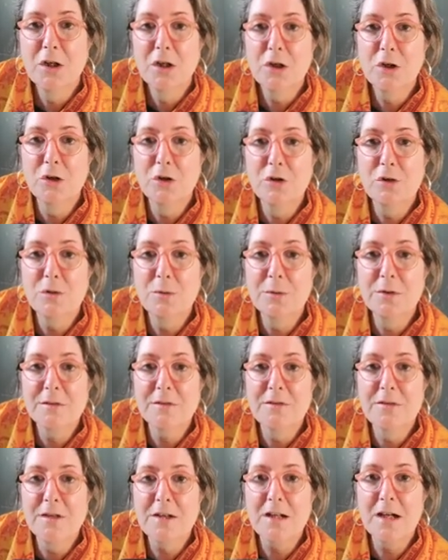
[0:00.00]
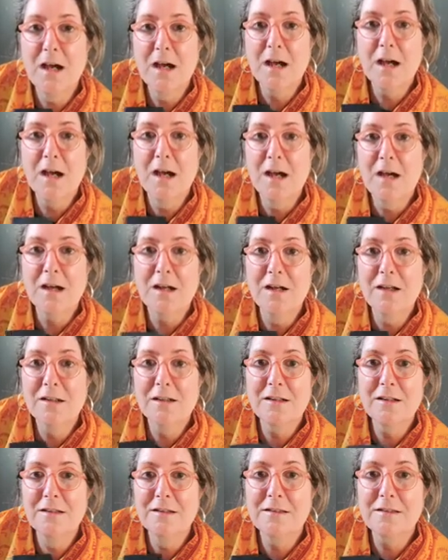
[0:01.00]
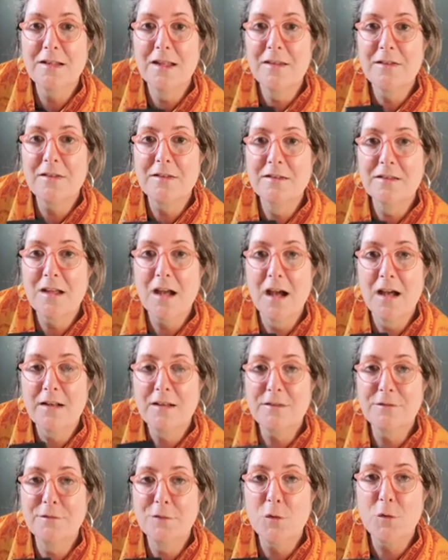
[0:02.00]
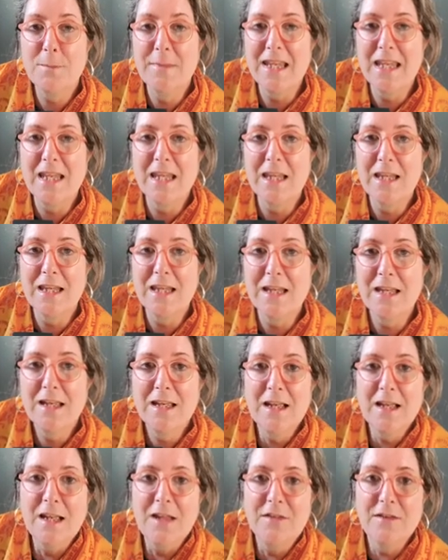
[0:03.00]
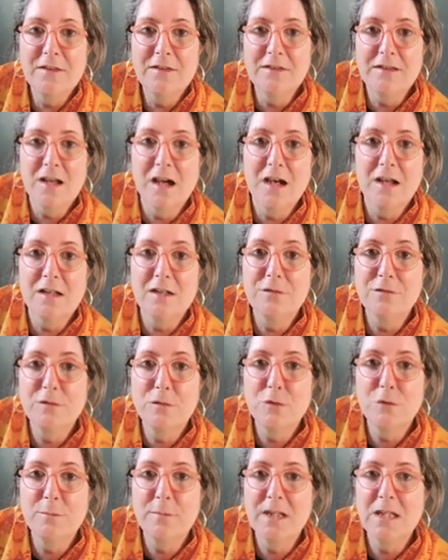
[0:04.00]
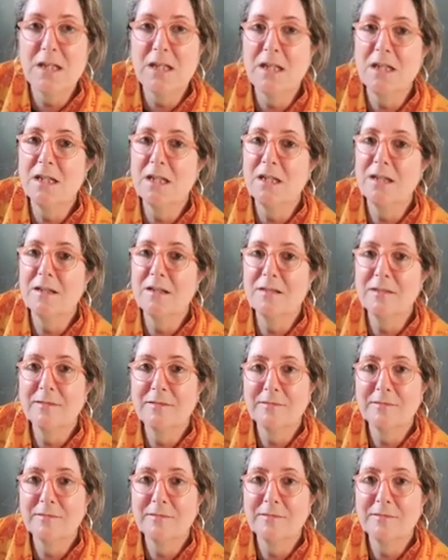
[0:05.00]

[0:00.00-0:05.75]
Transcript: Who wants the card? Say, this card is for me. This card is for me.